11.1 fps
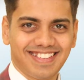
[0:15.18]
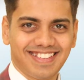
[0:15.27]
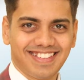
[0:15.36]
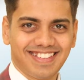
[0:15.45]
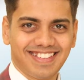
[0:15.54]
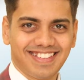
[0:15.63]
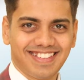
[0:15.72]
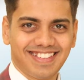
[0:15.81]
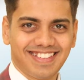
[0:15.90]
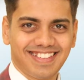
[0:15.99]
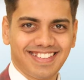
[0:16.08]

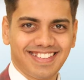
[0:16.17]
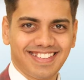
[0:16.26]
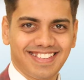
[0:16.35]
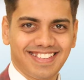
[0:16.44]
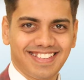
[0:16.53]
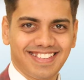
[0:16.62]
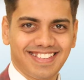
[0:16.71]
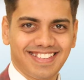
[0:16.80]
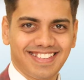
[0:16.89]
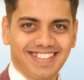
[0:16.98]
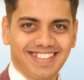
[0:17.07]

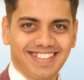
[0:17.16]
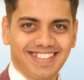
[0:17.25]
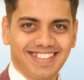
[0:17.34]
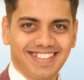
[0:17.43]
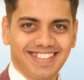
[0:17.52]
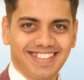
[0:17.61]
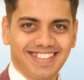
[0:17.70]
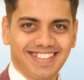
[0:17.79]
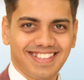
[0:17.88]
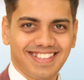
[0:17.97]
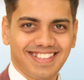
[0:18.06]

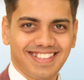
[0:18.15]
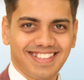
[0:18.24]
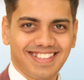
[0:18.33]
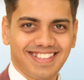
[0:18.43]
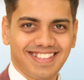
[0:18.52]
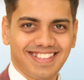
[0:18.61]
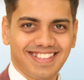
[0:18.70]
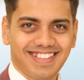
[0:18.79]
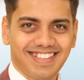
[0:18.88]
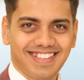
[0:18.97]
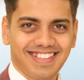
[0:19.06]

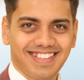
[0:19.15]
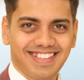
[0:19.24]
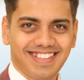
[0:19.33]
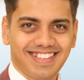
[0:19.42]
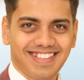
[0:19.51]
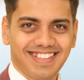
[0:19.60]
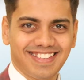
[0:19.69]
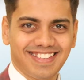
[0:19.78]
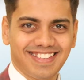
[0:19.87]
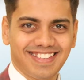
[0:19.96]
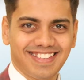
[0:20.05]

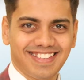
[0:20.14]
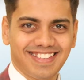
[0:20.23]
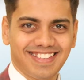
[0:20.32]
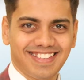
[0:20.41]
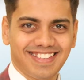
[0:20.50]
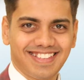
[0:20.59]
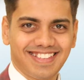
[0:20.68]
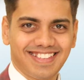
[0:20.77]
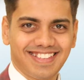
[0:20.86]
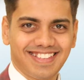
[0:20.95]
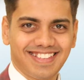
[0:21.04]

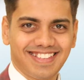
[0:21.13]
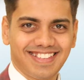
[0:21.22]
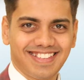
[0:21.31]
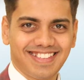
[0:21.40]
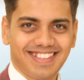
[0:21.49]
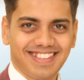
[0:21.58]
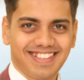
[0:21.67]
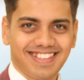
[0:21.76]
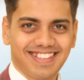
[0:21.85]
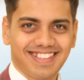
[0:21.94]
This is a still picture; no speech is visible.